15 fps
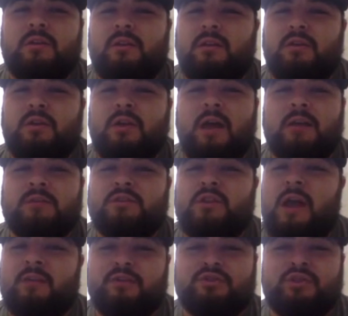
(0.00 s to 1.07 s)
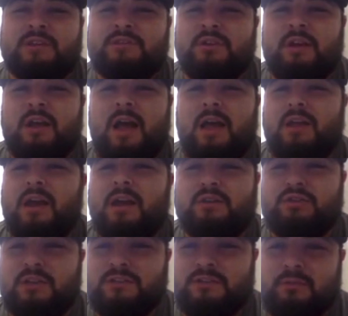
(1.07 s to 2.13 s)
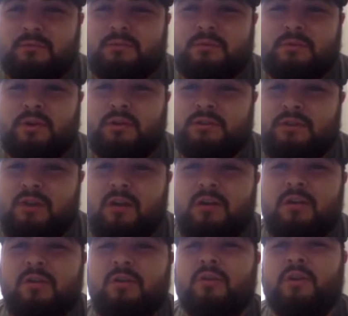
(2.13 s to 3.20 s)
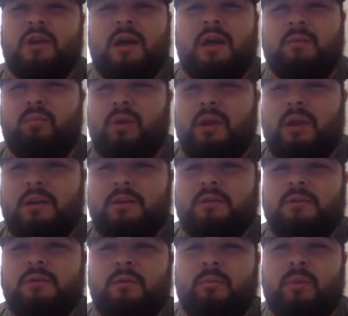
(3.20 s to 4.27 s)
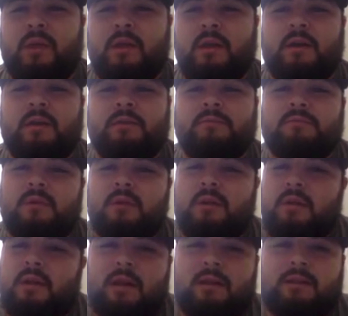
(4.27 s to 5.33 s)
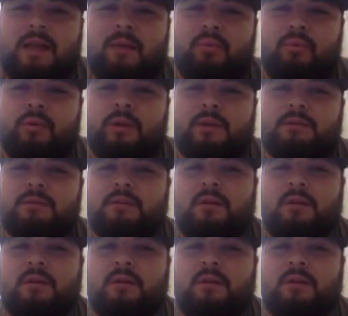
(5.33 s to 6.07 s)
You got to either trust your guy, you got to trust your starter, or you got to bring in your big gun at that point.